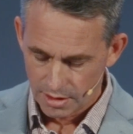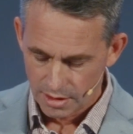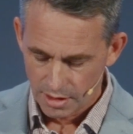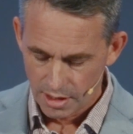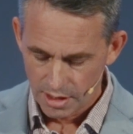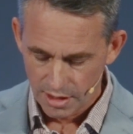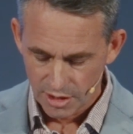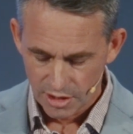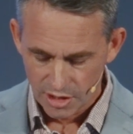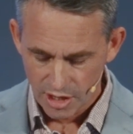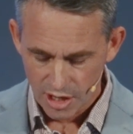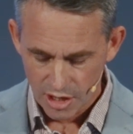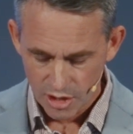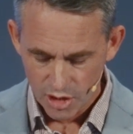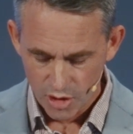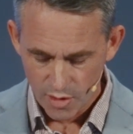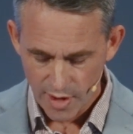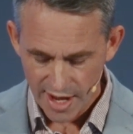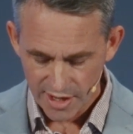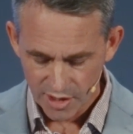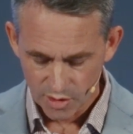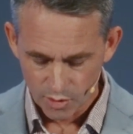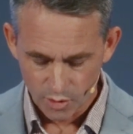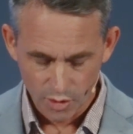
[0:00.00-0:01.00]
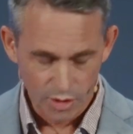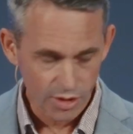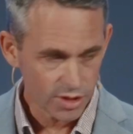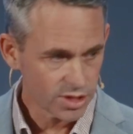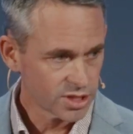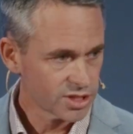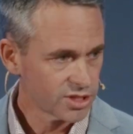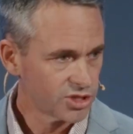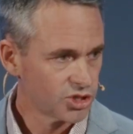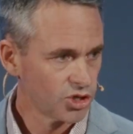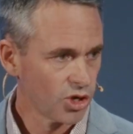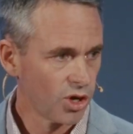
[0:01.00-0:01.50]
I don't know who had it
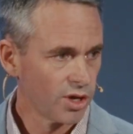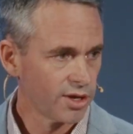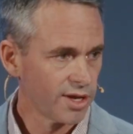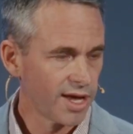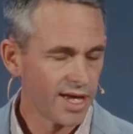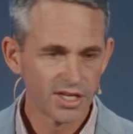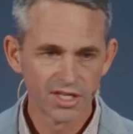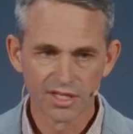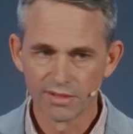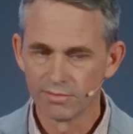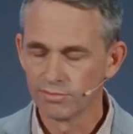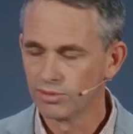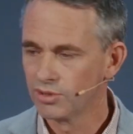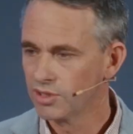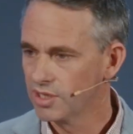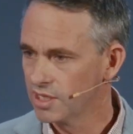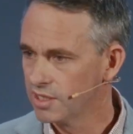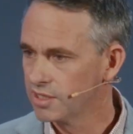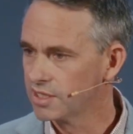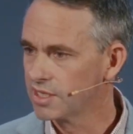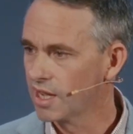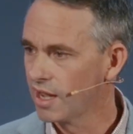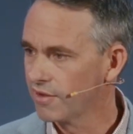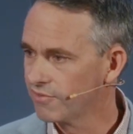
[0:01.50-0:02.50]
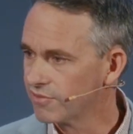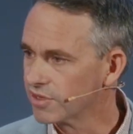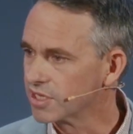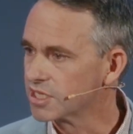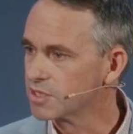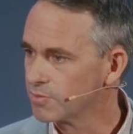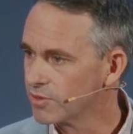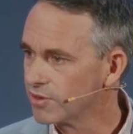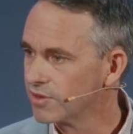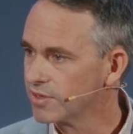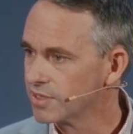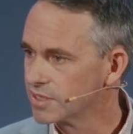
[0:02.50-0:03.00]
worse. John had some pretty tough
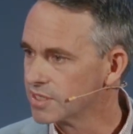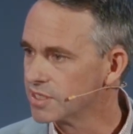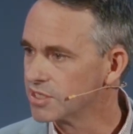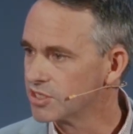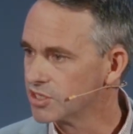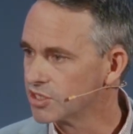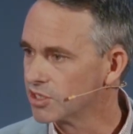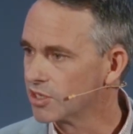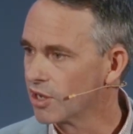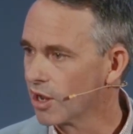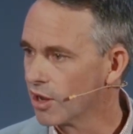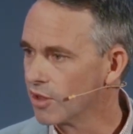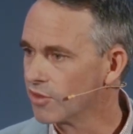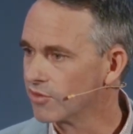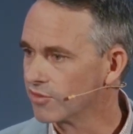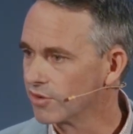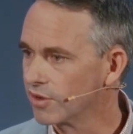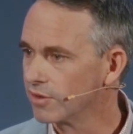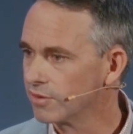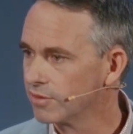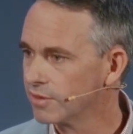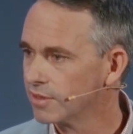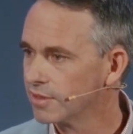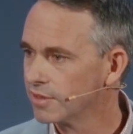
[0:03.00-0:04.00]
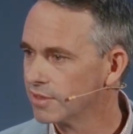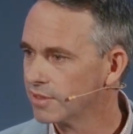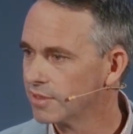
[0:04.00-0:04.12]
experiences to go through.